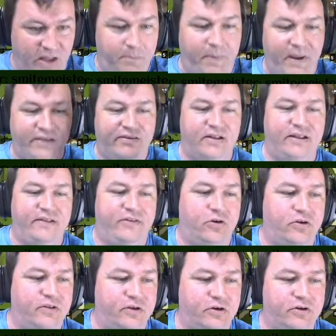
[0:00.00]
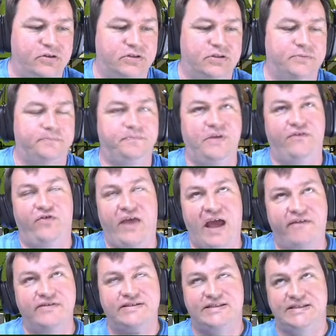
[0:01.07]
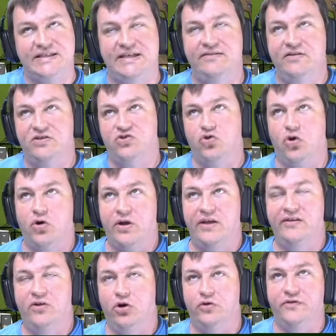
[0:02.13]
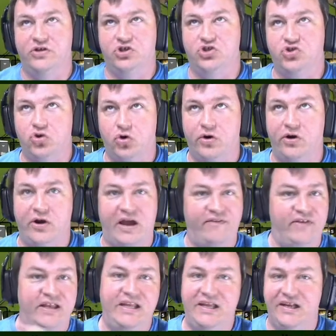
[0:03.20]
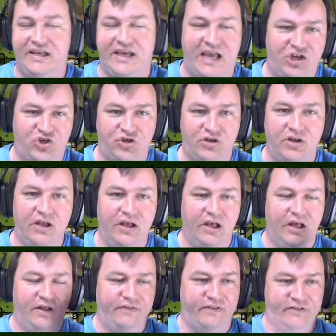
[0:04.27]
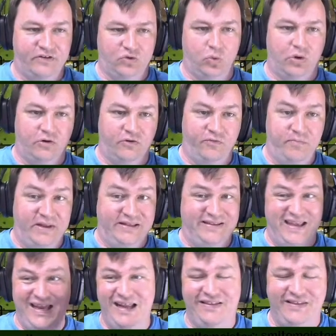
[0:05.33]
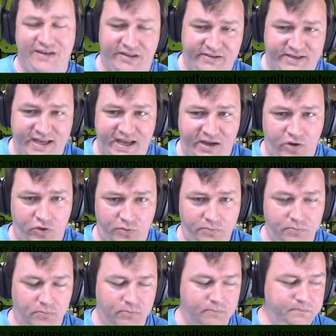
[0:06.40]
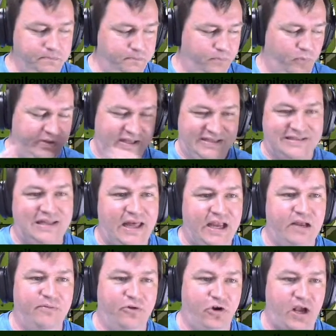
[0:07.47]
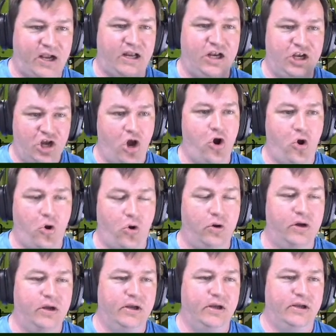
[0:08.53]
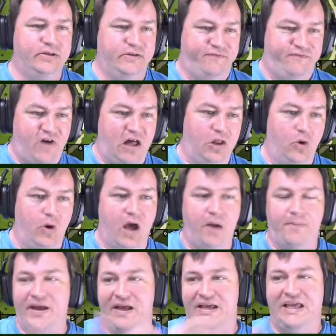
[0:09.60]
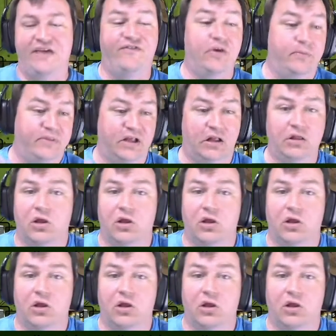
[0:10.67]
like basically there's, if you haven't seen the story and heard the story or have any indication that this werewolf means anything to the town, when they slay him, they're not going to know to follow up and give him the